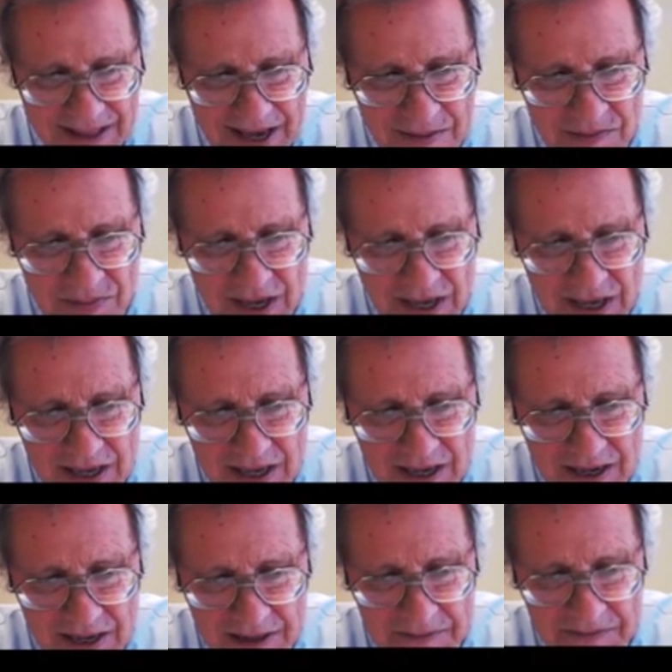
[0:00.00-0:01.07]
Let
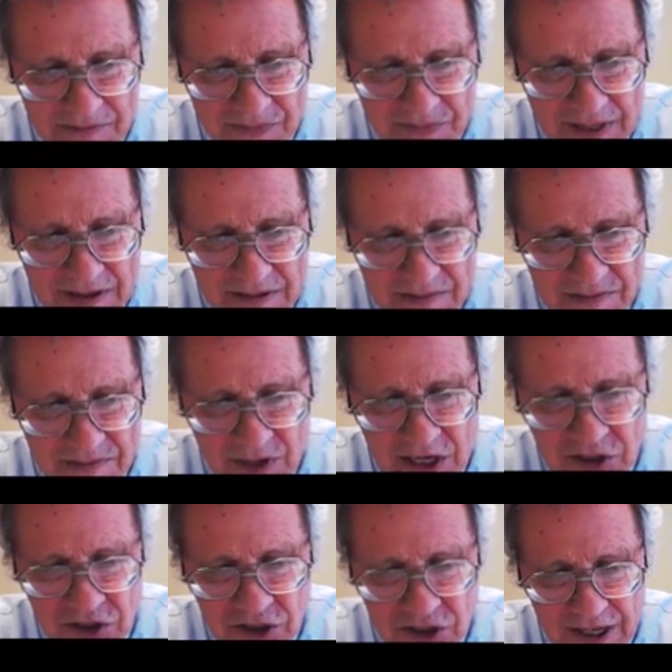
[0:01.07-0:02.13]
me
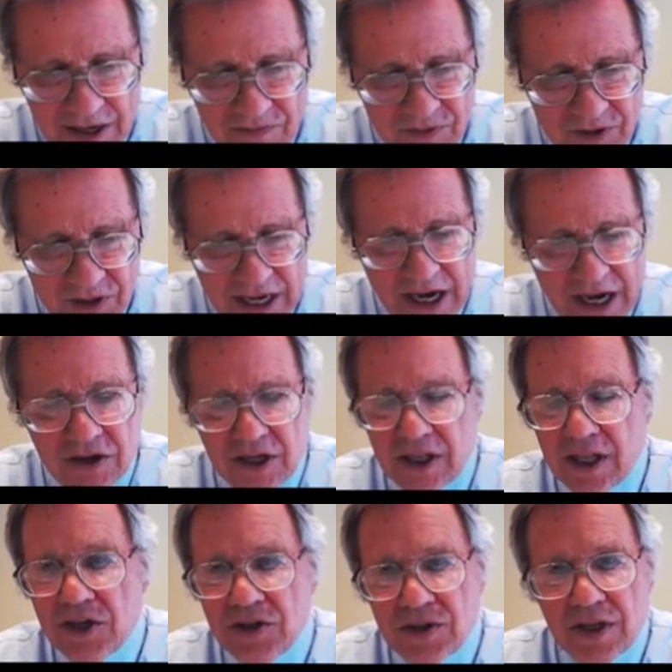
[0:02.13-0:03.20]
mention
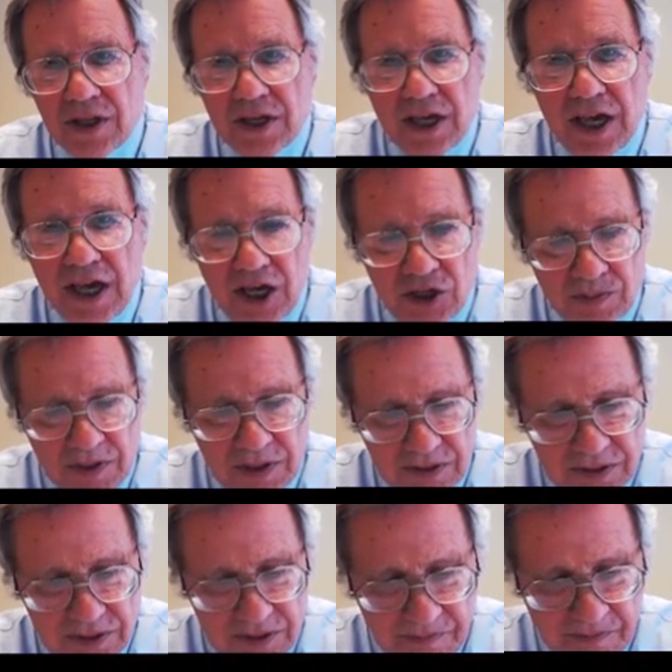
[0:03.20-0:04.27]
that for calculation
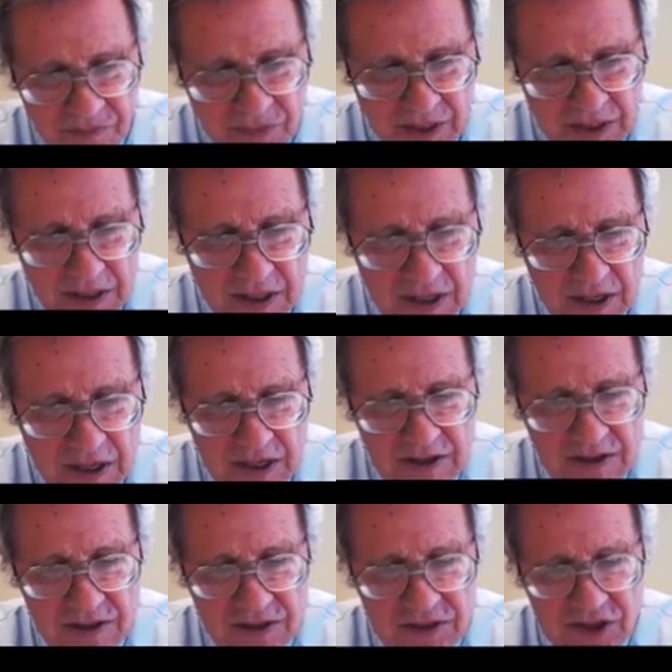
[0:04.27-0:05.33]
engagements,
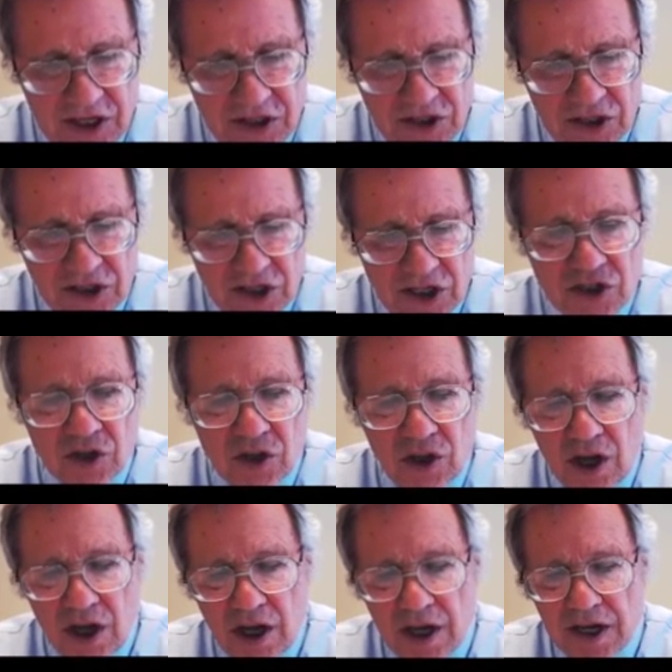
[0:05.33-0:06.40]

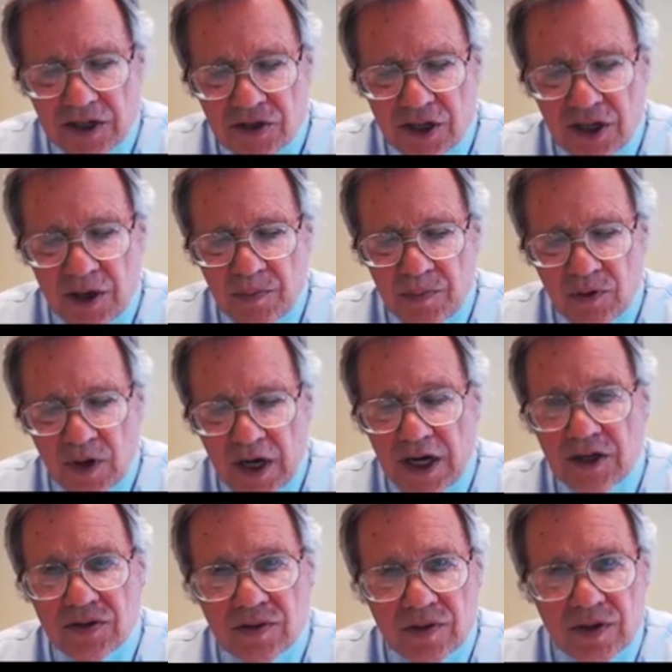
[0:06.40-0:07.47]
this is as long as the
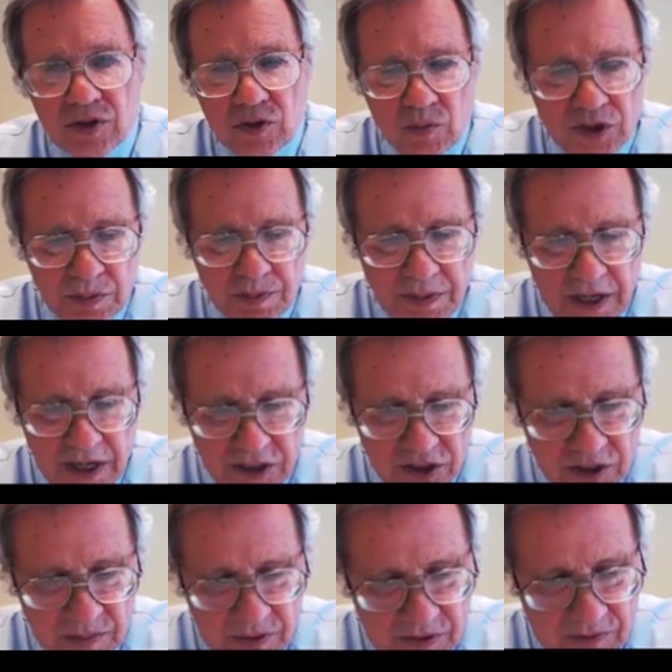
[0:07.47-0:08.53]
appraiser is
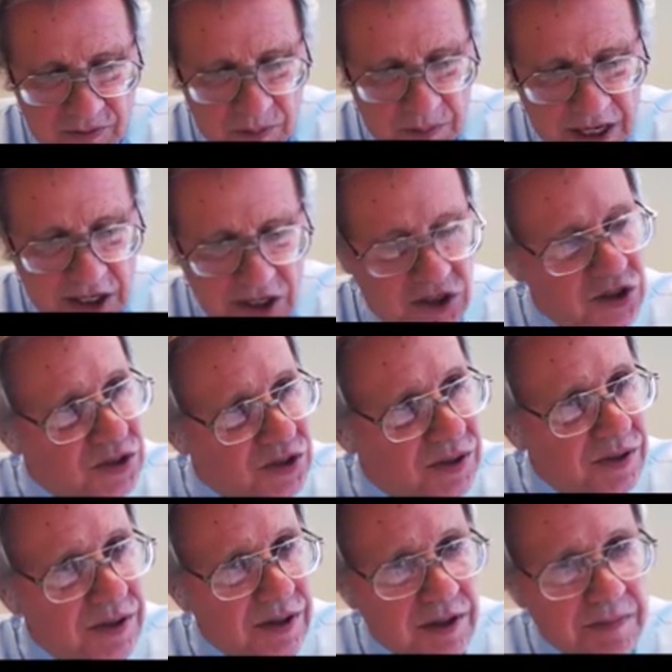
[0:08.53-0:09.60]
responsible for making
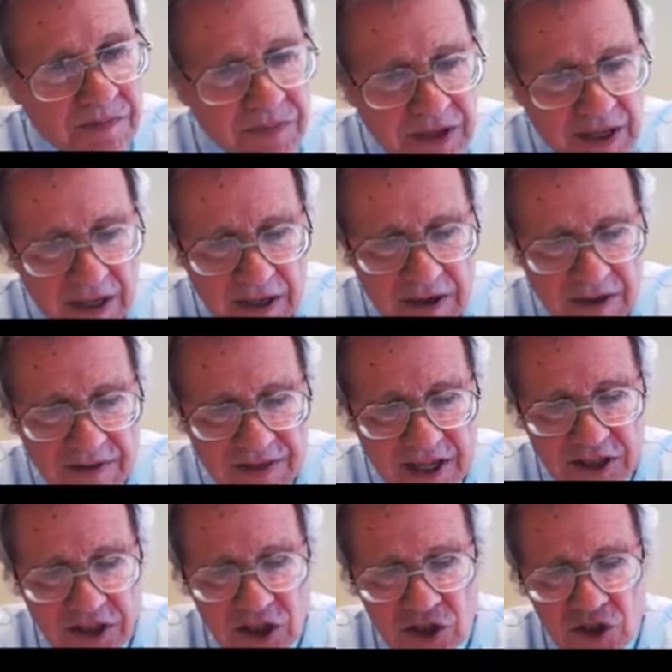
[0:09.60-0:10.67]
sure
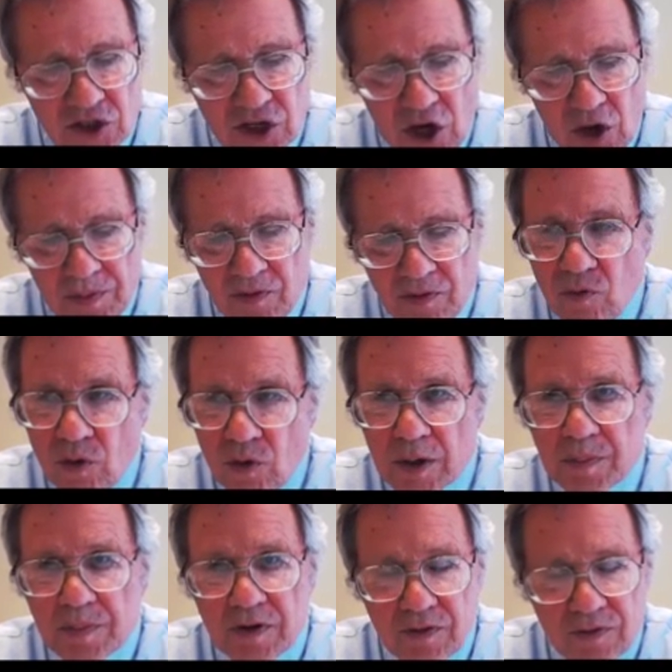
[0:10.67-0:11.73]
that the scope of
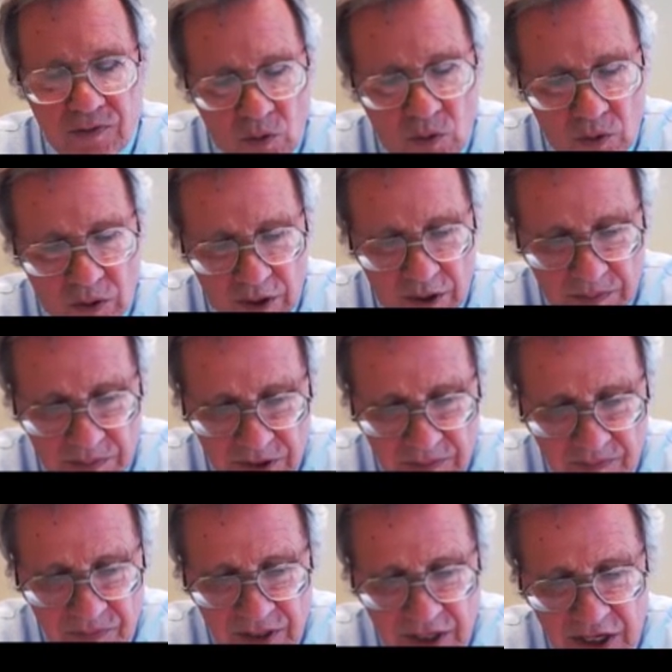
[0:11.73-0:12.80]
work performed
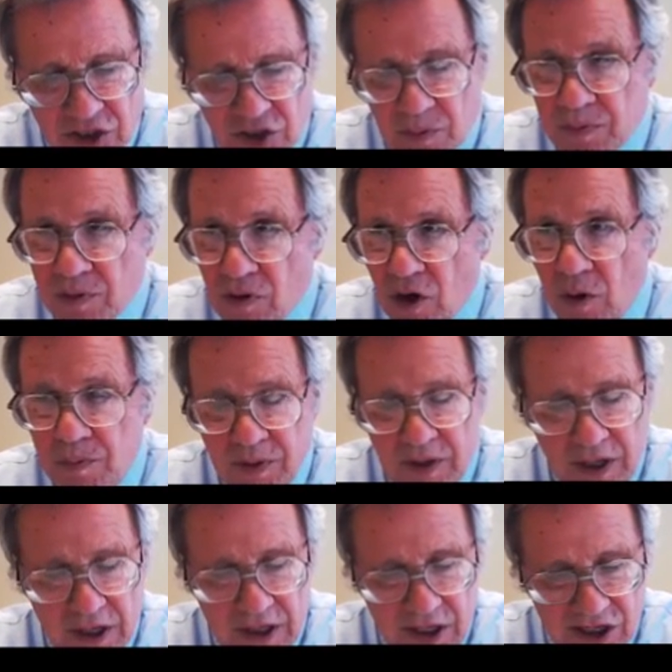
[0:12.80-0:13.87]
is
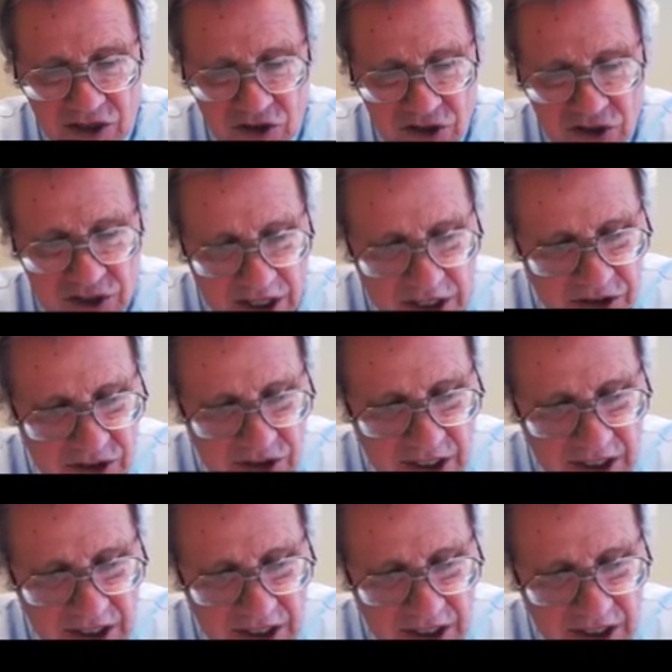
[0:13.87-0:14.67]
appropriate in such a